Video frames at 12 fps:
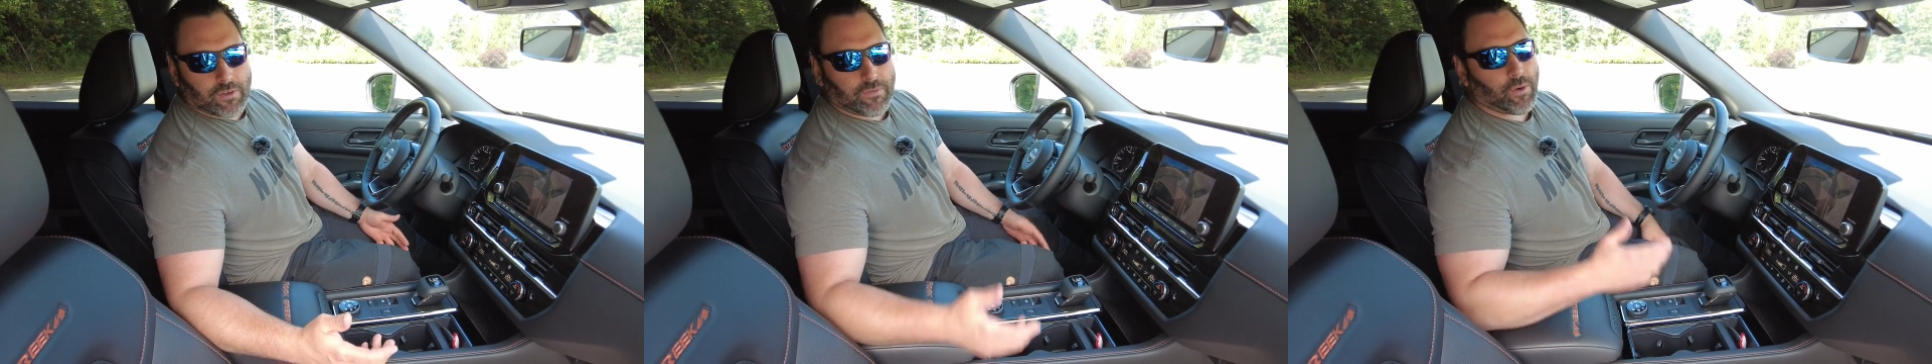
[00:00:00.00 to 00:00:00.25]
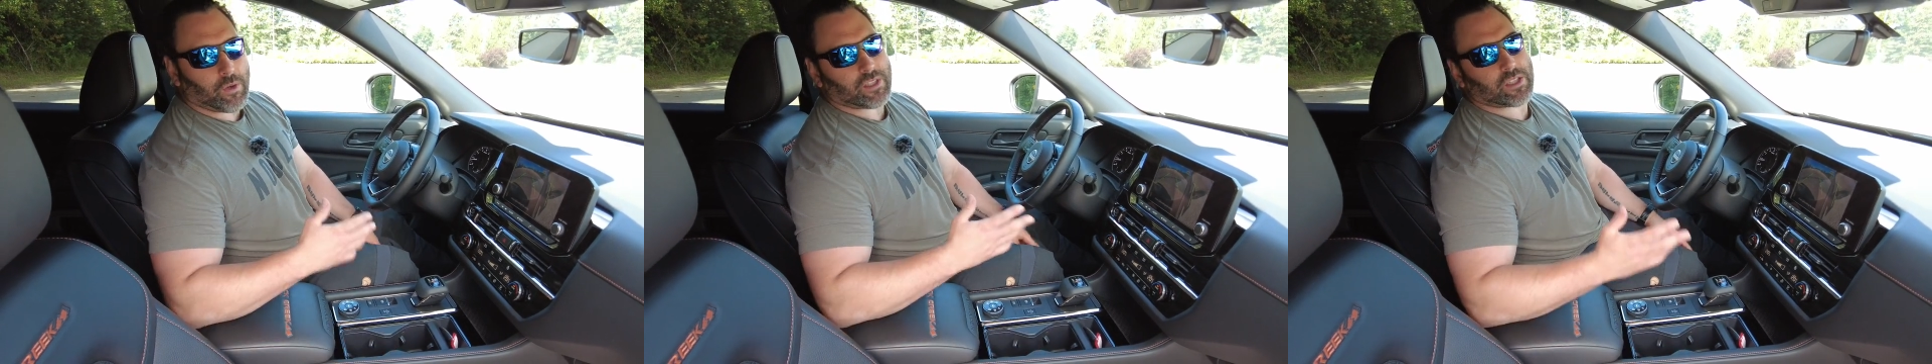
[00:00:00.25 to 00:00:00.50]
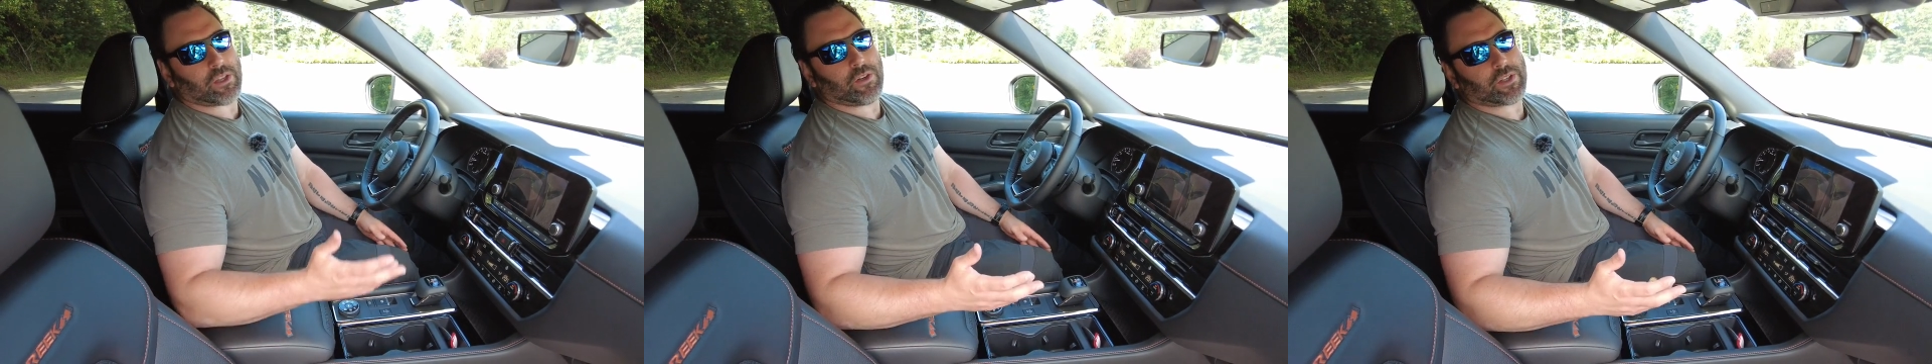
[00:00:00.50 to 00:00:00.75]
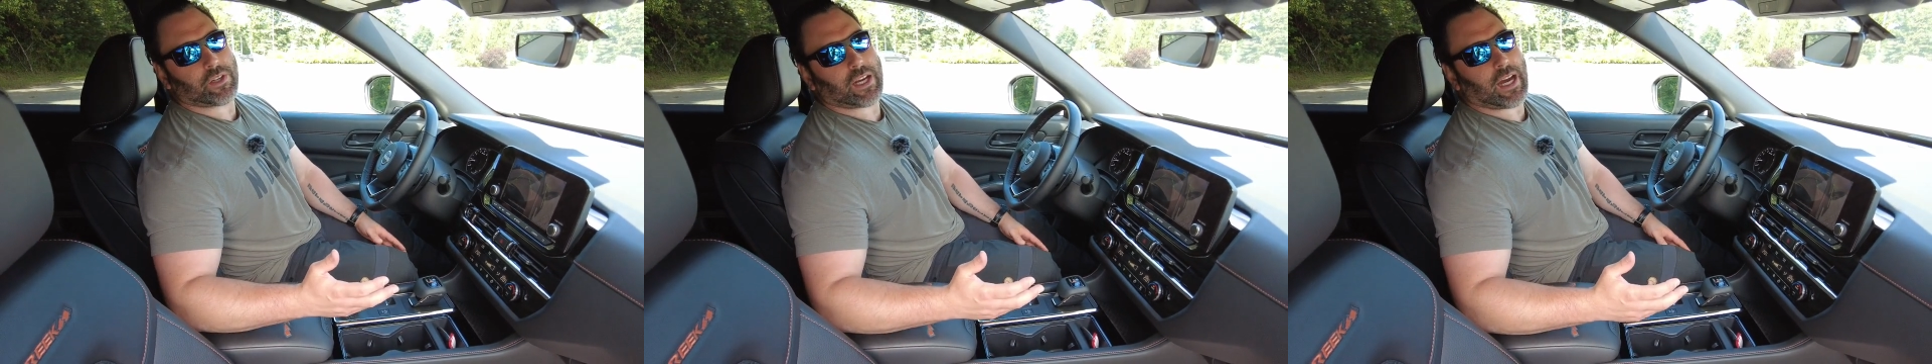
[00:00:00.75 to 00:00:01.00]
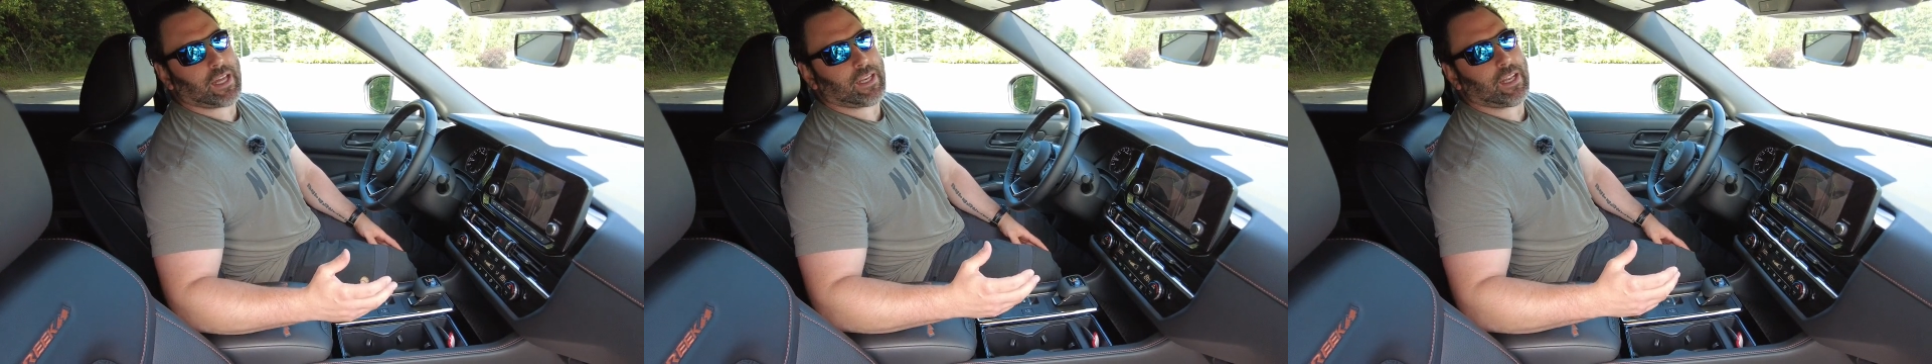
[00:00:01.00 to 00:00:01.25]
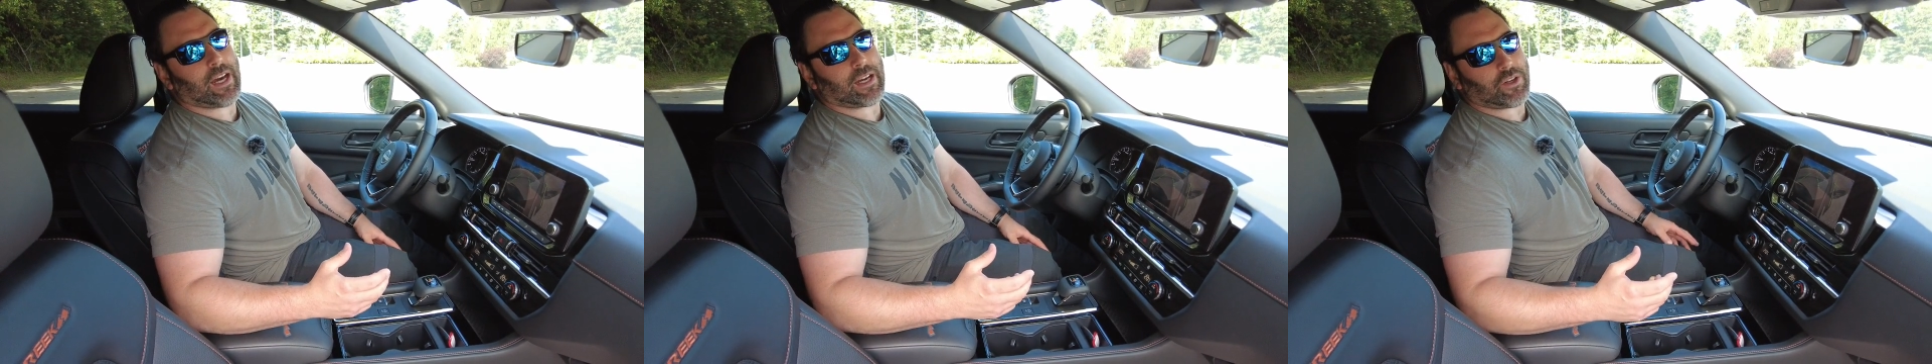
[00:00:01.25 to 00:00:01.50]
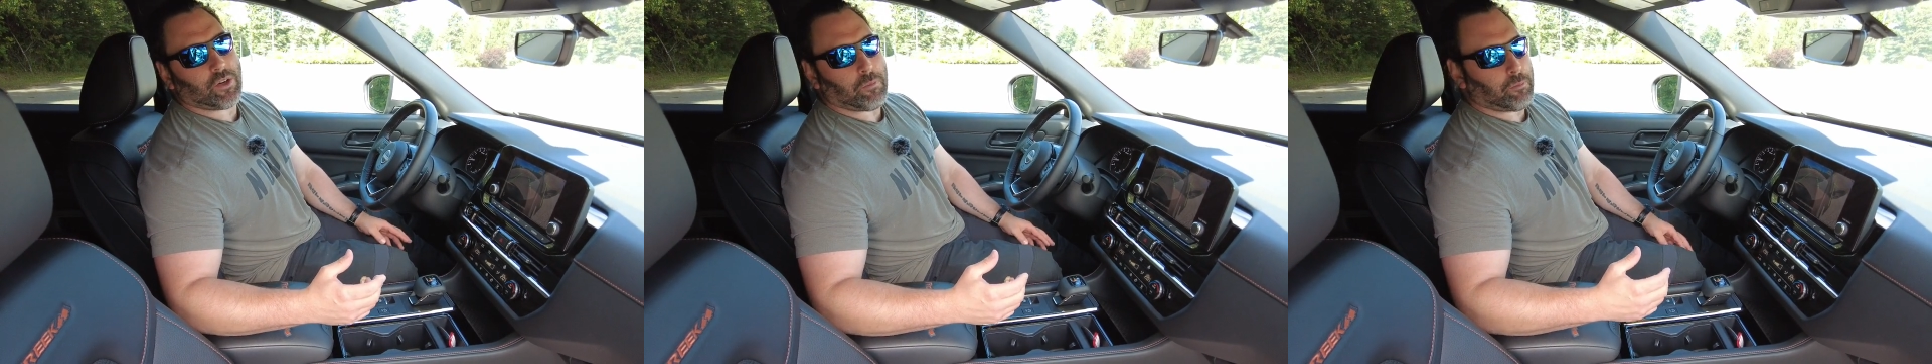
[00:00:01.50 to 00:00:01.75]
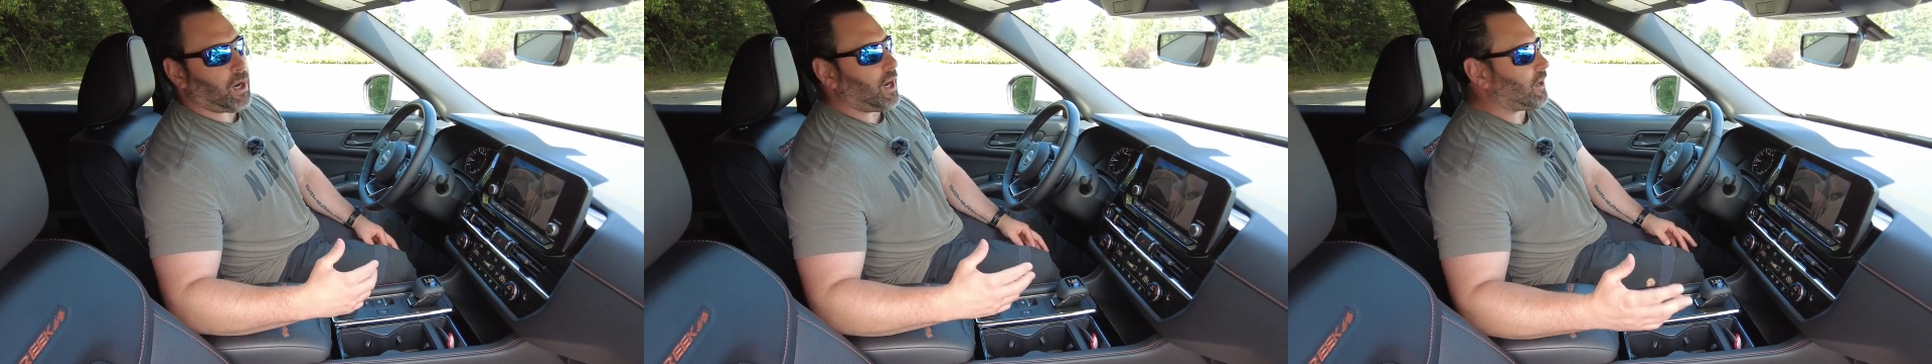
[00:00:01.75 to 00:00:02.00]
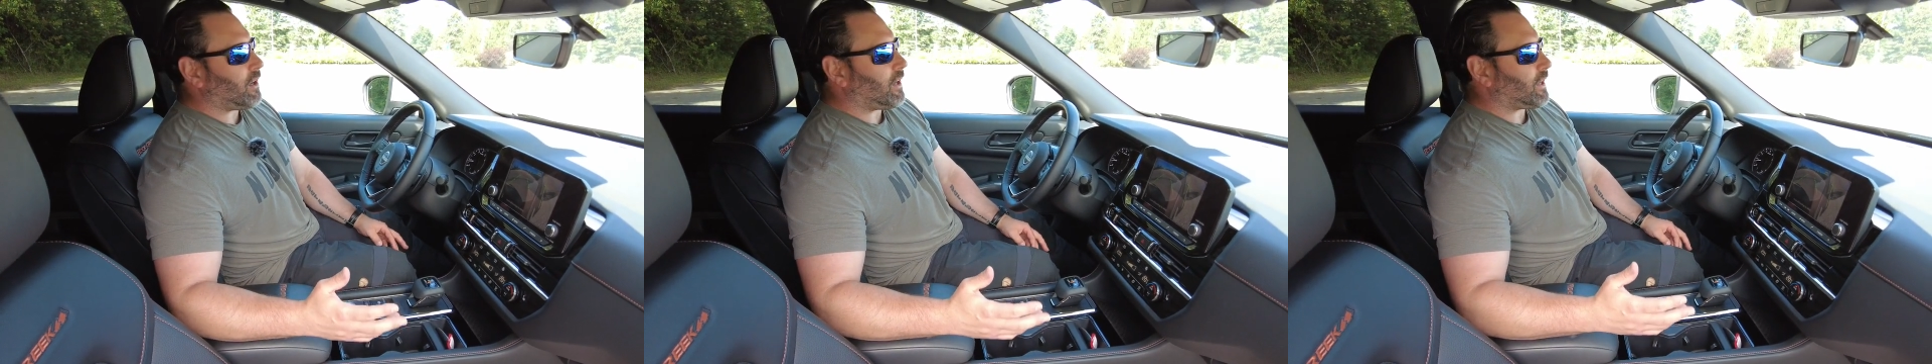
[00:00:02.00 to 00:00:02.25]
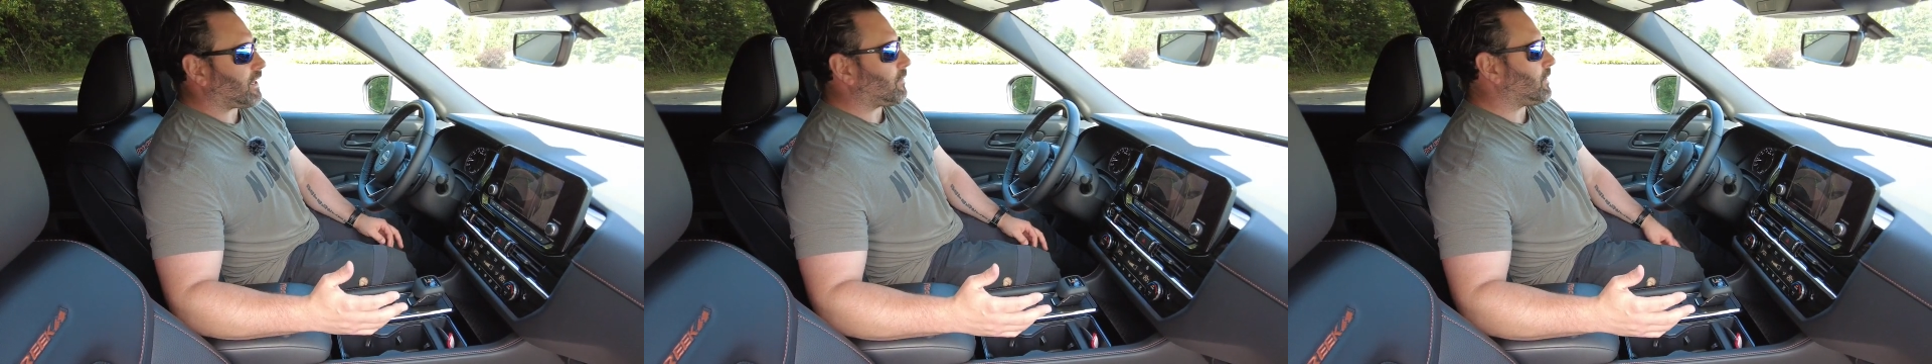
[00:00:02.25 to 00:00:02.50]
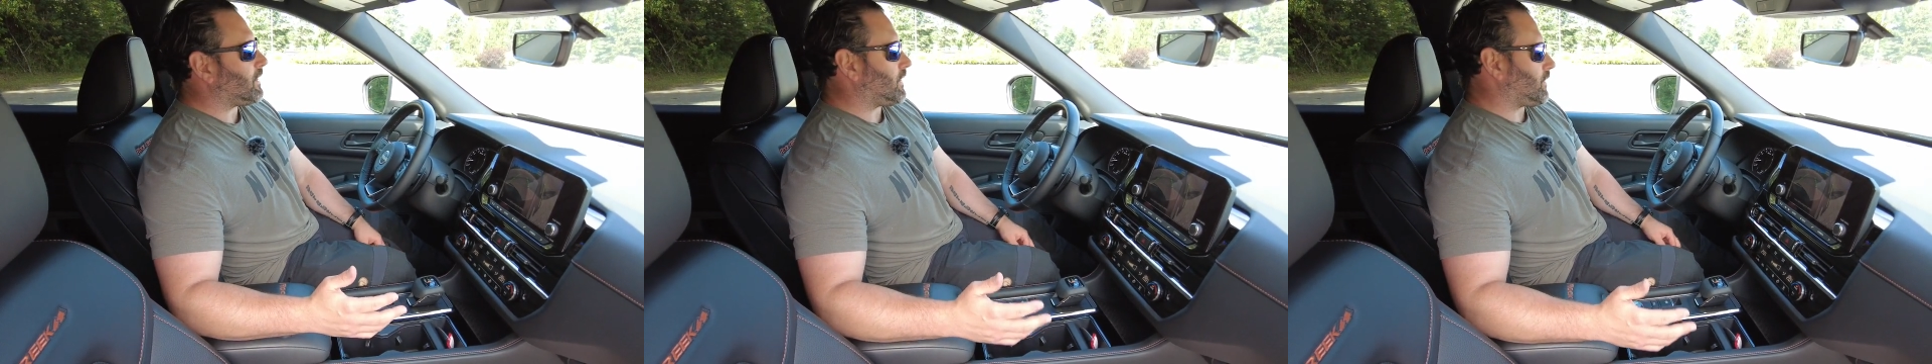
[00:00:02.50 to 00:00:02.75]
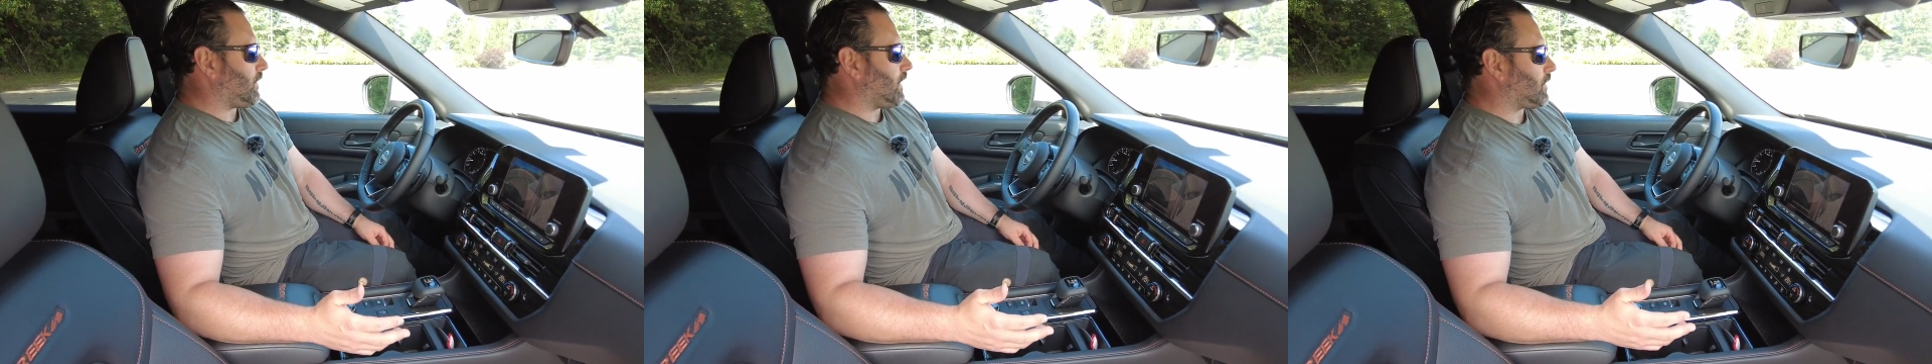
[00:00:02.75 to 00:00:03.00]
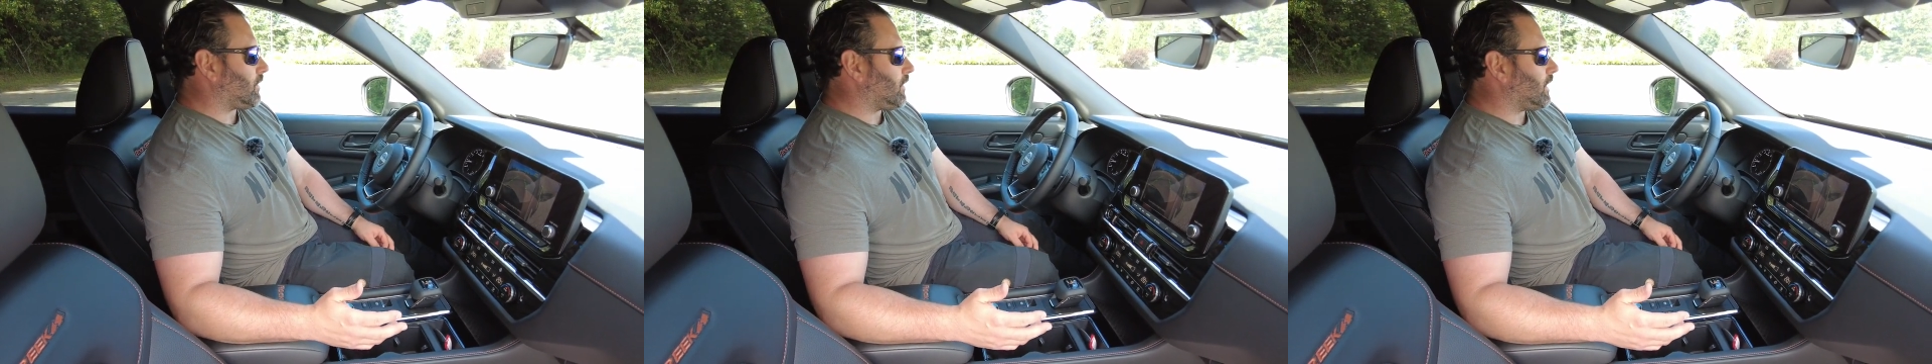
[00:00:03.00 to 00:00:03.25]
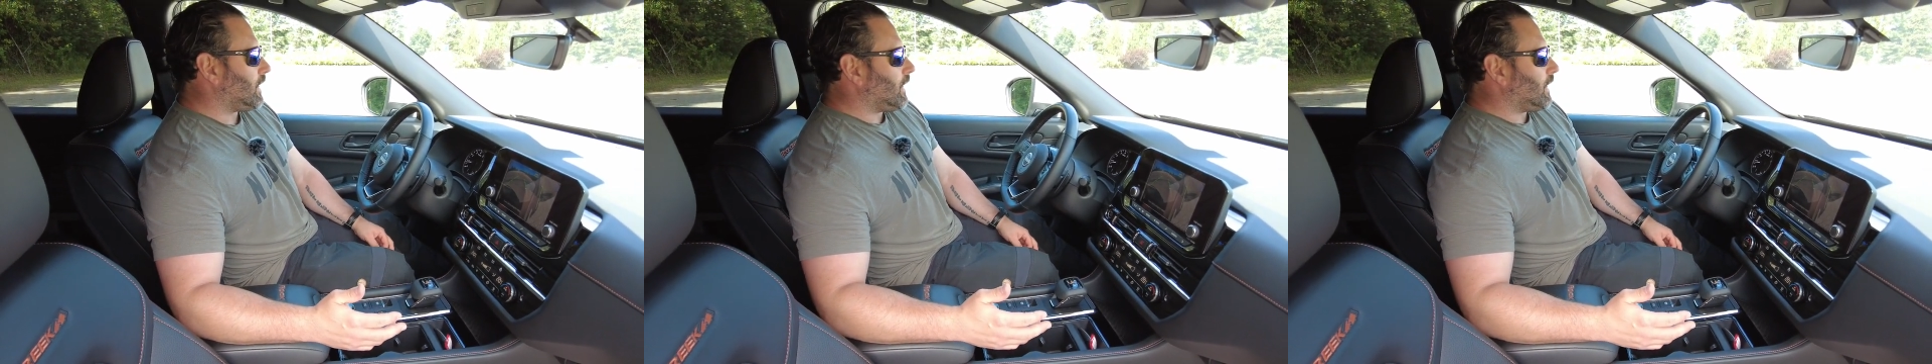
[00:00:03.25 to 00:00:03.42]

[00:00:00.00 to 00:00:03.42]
Full disclosure, I did not go Bajaing with this vehicle.